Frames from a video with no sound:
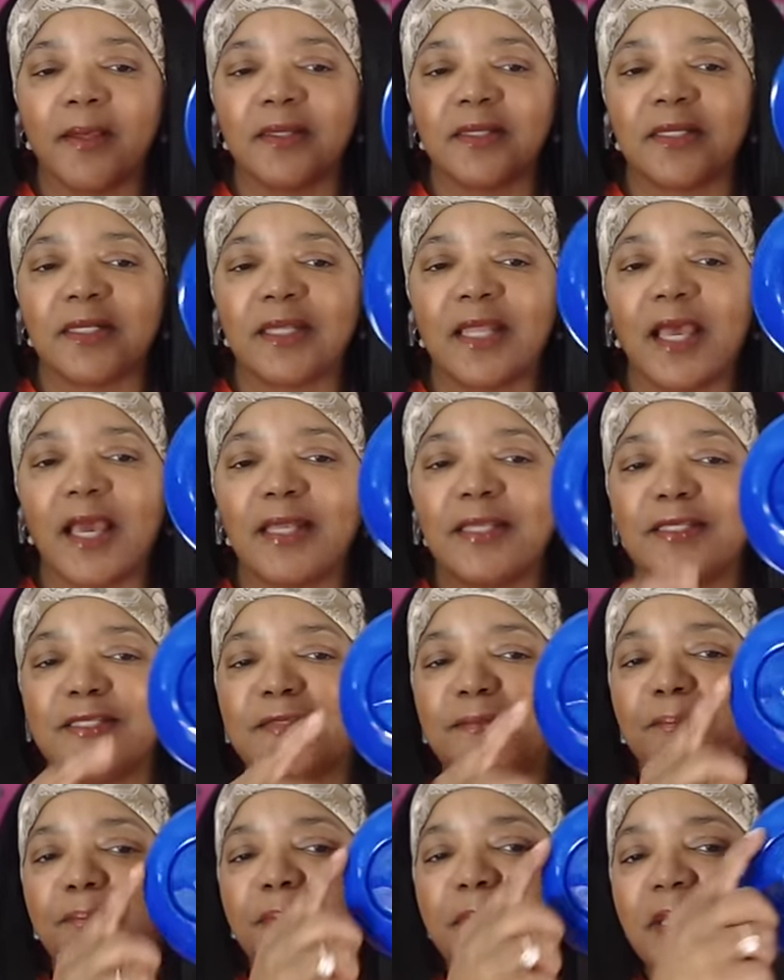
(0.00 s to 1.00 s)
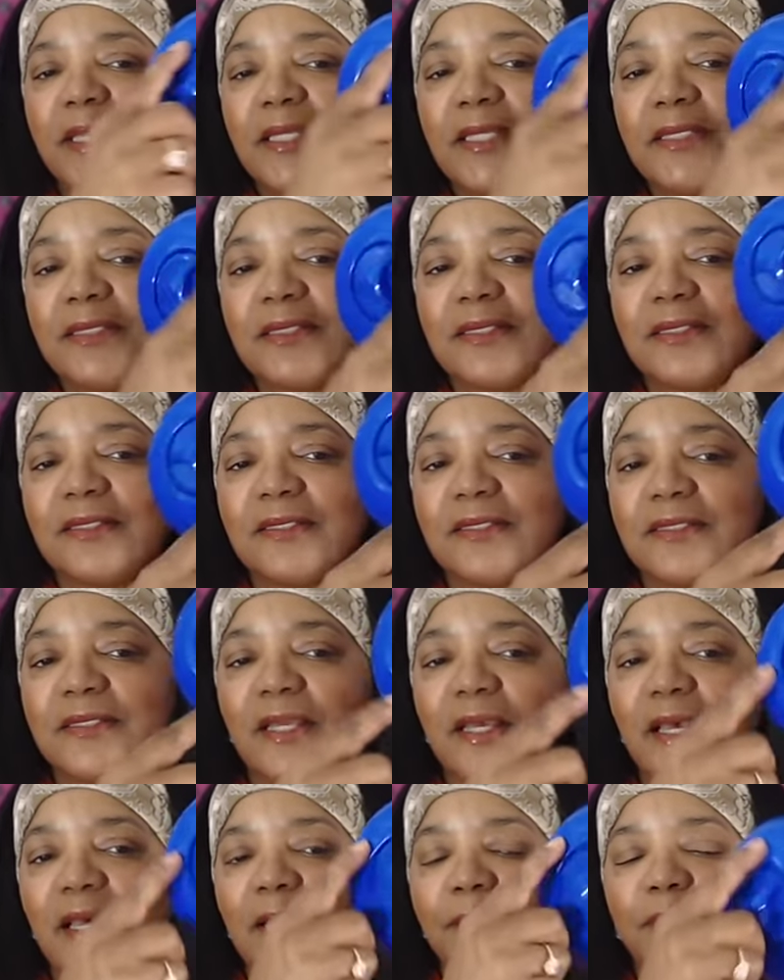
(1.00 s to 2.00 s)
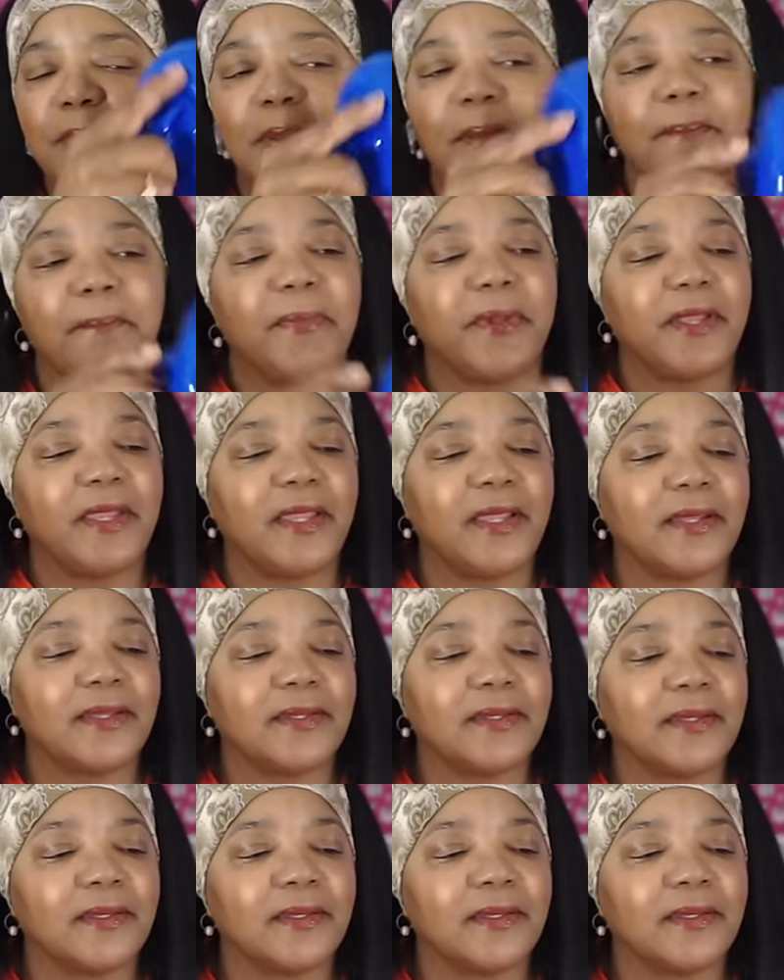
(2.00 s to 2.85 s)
not as big as this top, but